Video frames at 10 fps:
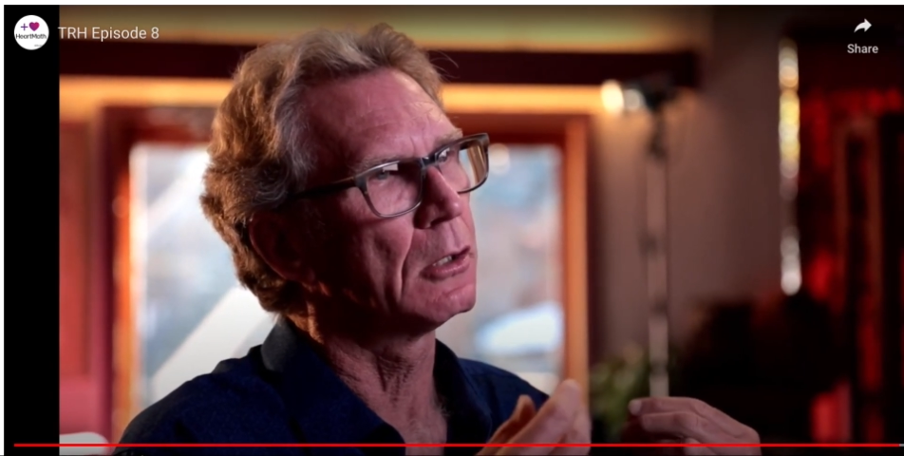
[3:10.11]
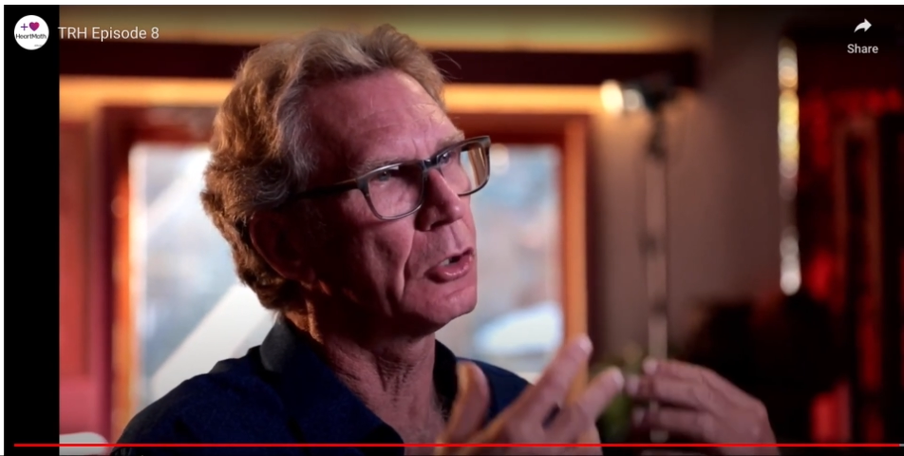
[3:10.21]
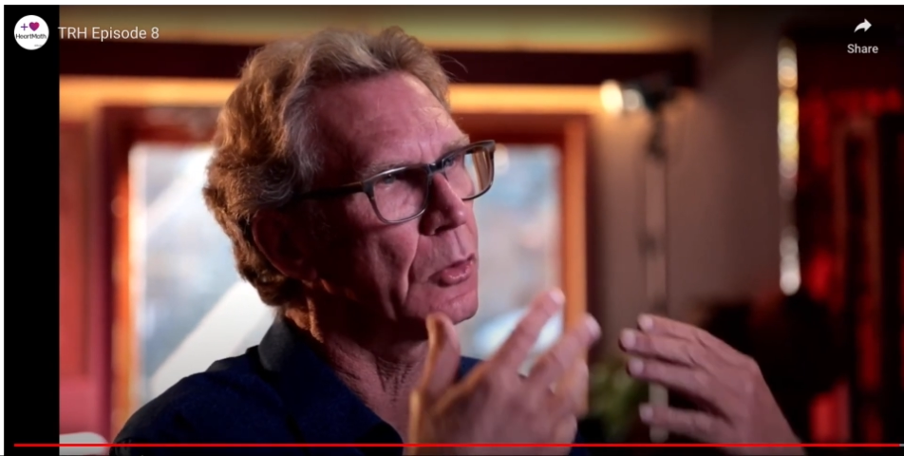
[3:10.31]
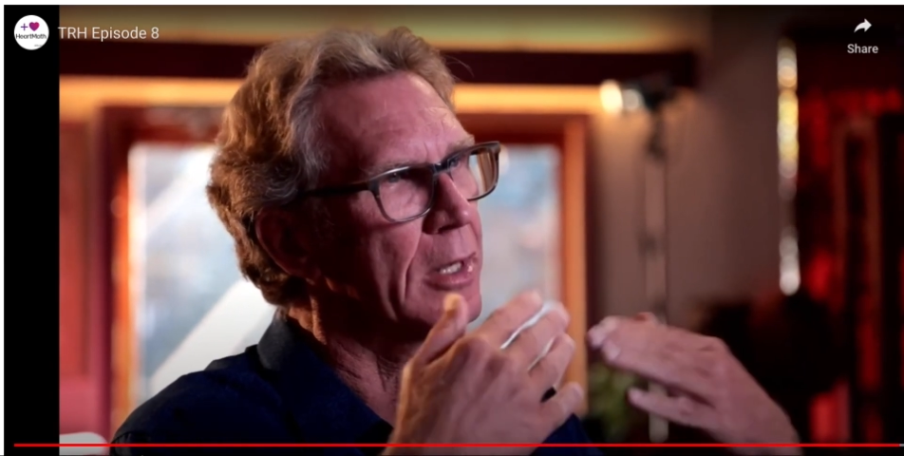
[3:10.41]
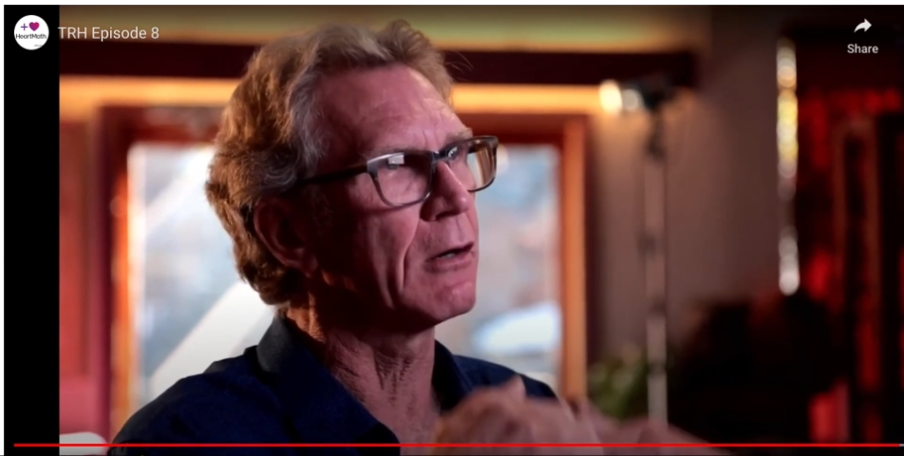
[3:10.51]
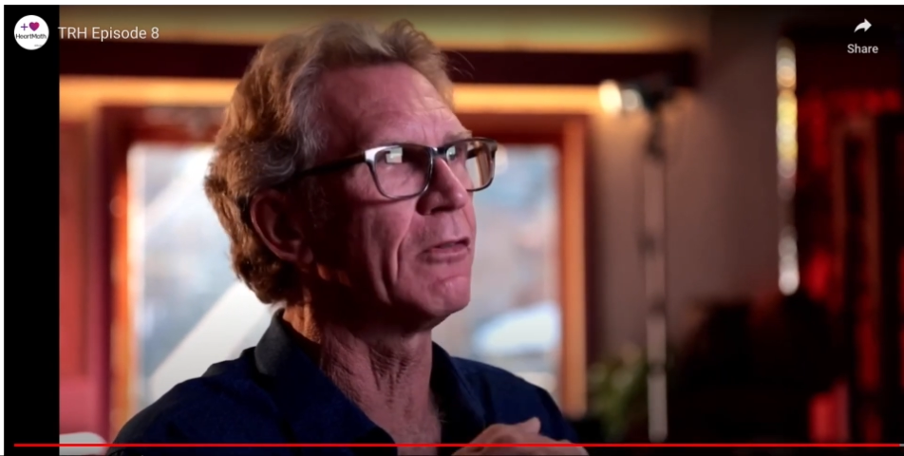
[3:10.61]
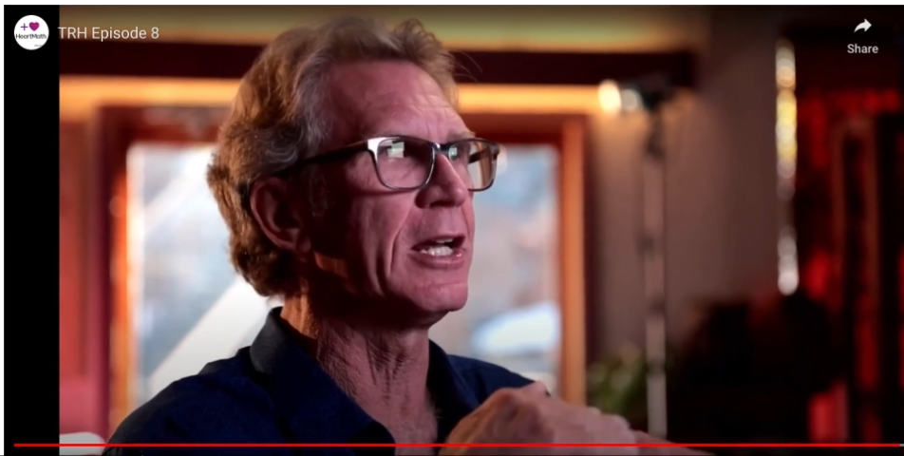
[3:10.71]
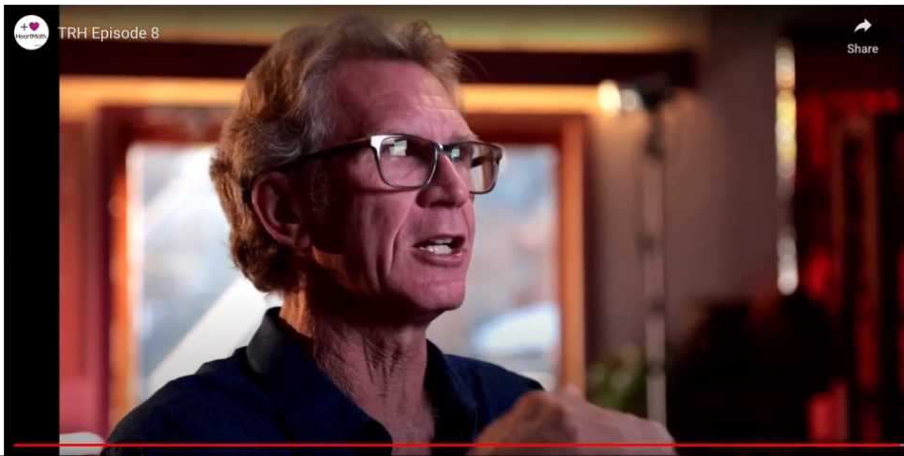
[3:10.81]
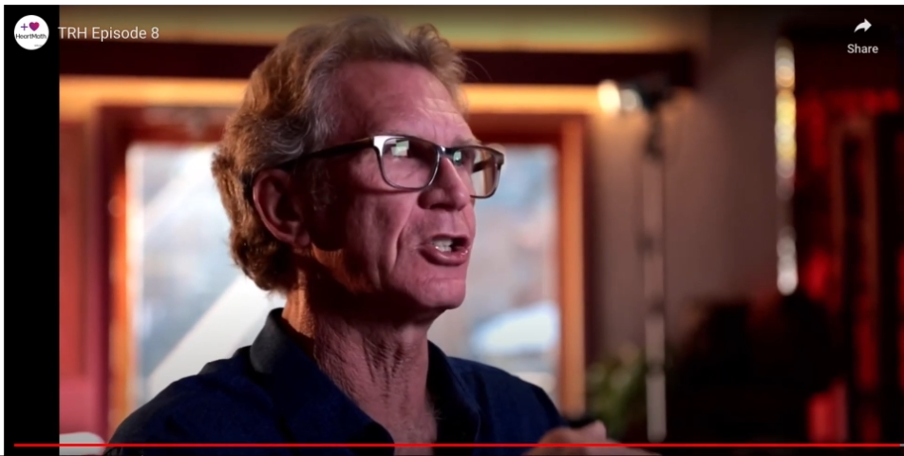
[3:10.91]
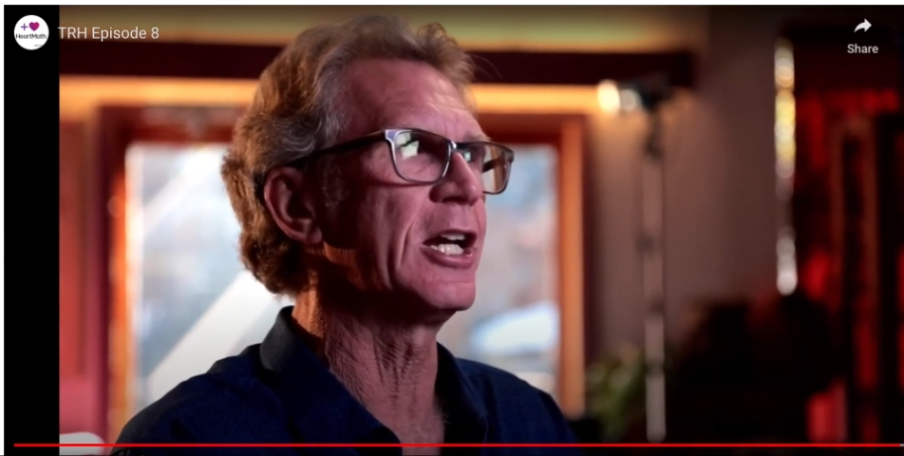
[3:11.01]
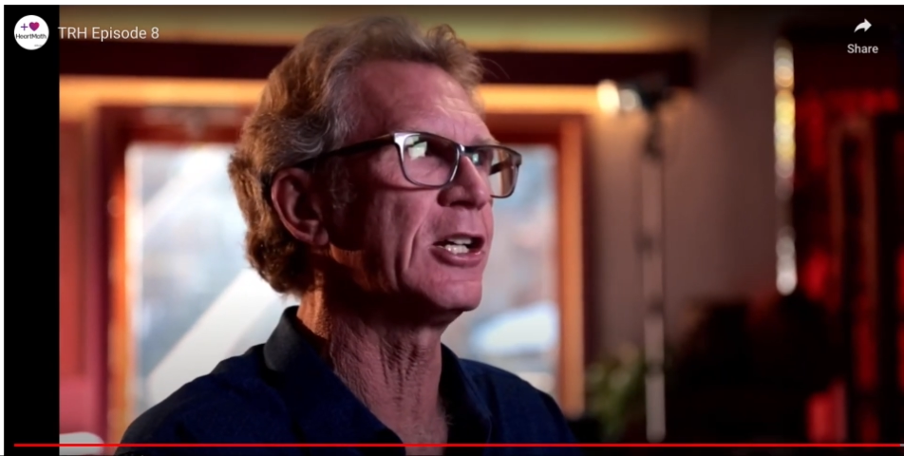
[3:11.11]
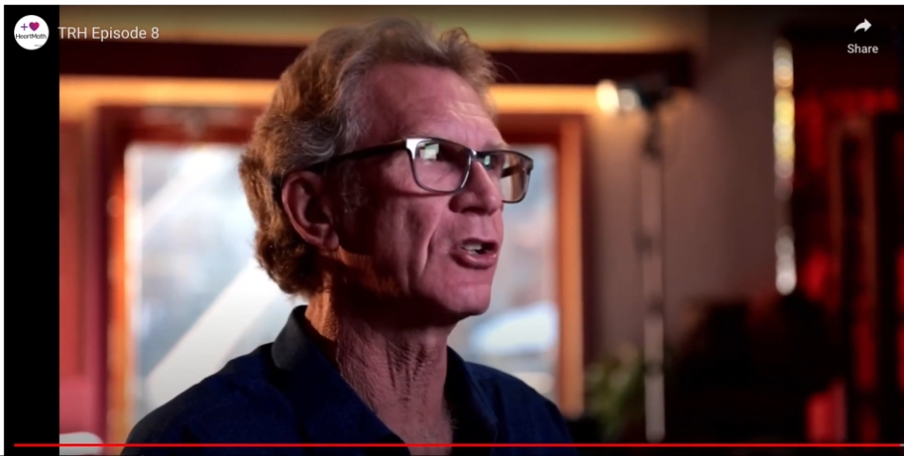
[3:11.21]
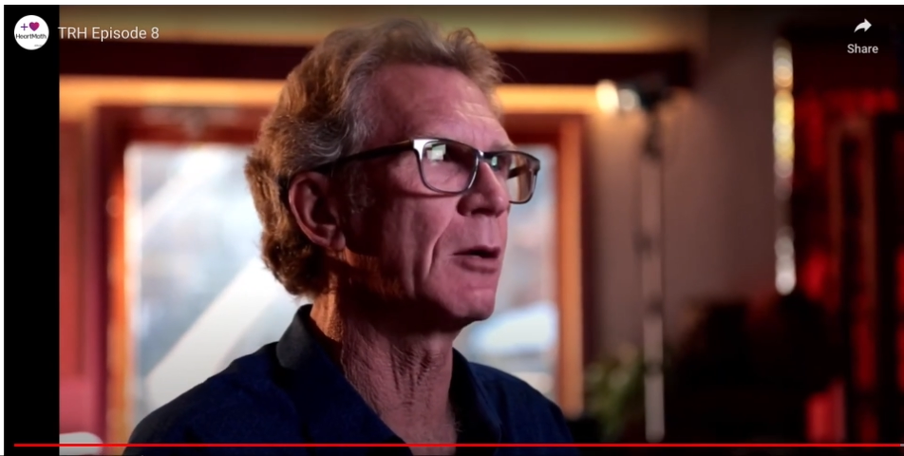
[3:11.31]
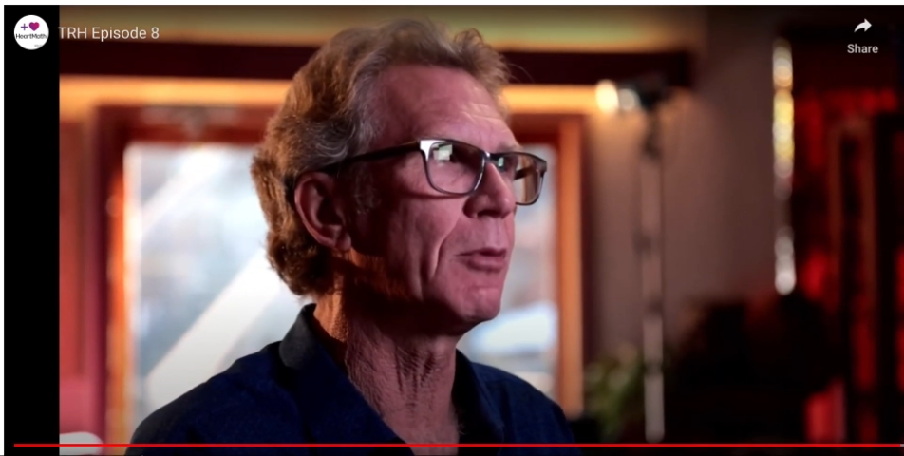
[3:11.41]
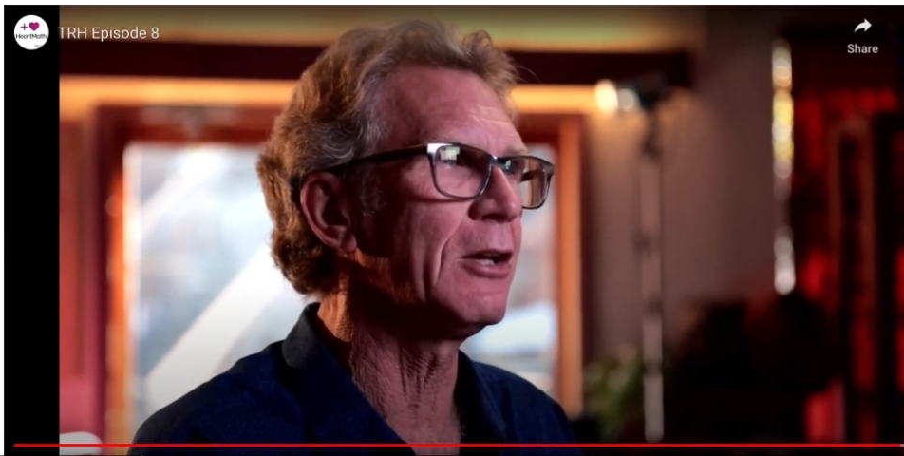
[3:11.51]
to intervene and change
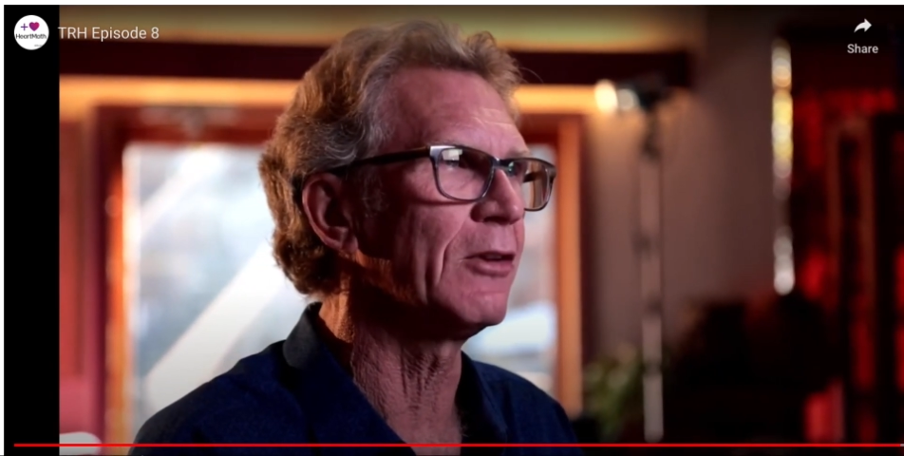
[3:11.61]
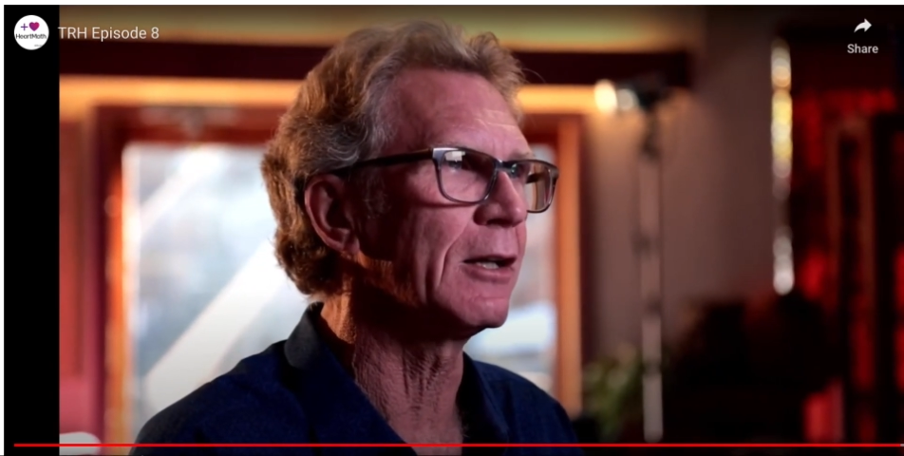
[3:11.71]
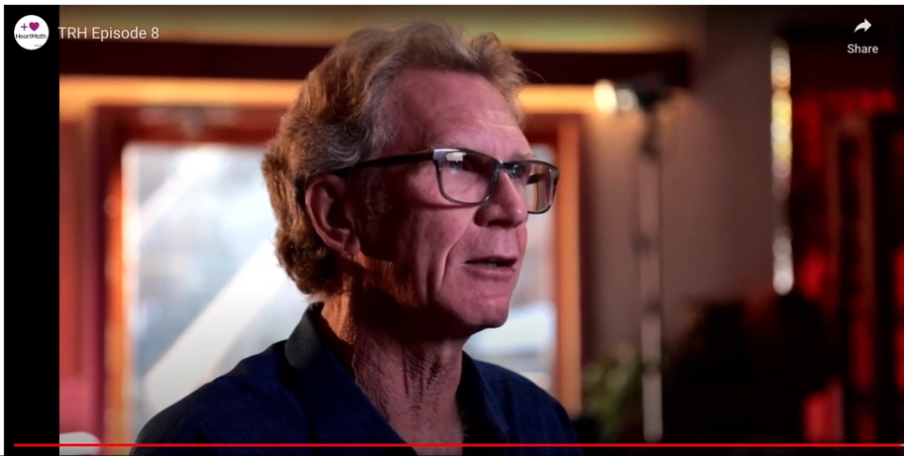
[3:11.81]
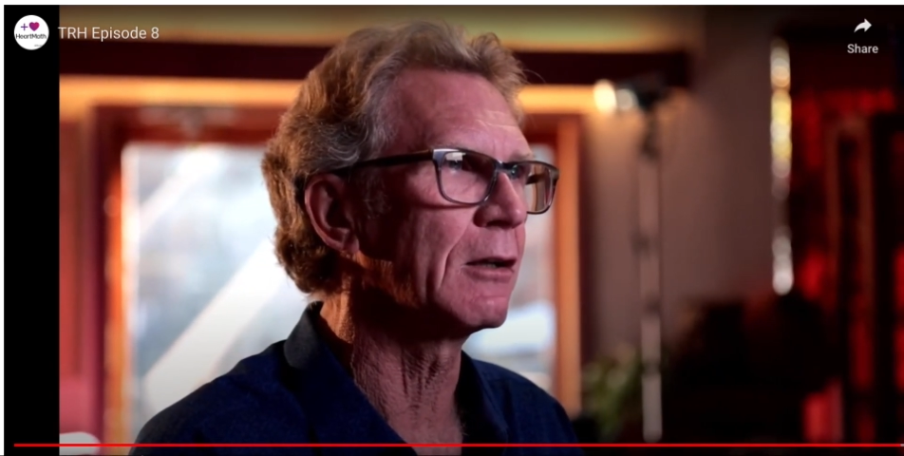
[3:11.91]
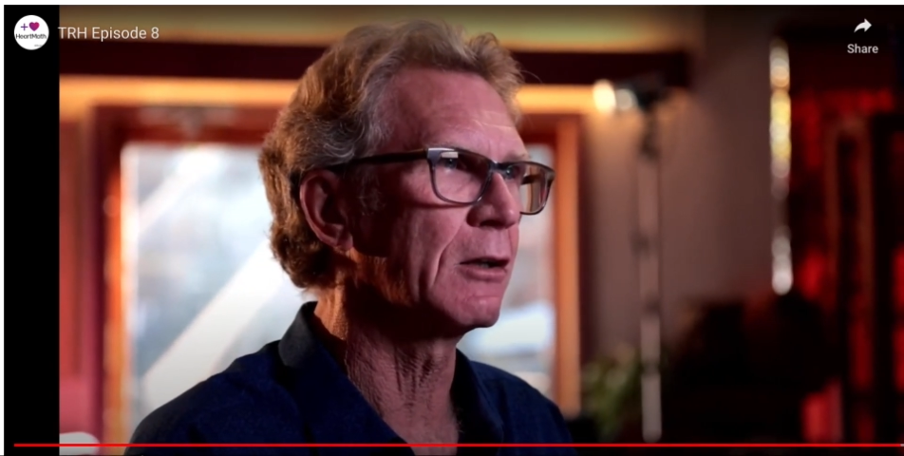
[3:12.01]
our breathing,